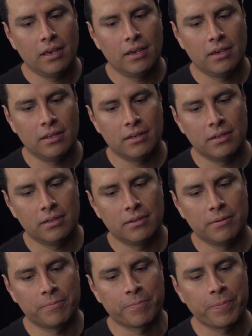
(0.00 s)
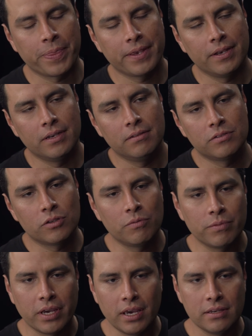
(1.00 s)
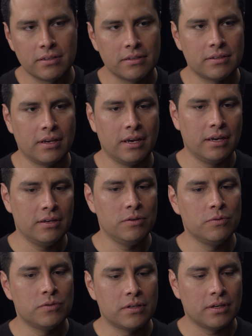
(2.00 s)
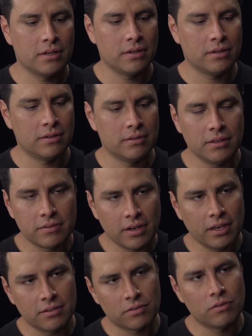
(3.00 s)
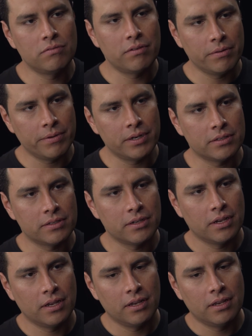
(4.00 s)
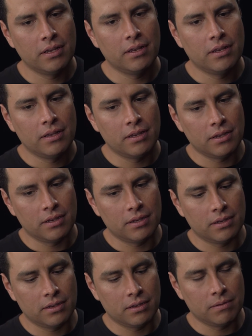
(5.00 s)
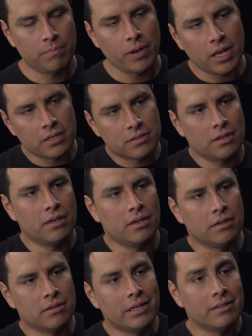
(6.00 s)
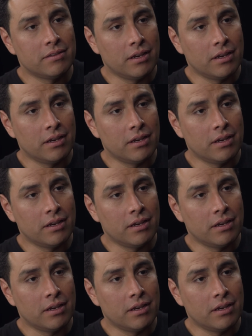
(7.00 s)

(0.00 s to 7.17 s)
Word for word: and um, in some cases I use uh, this lens on reverse uh, plus an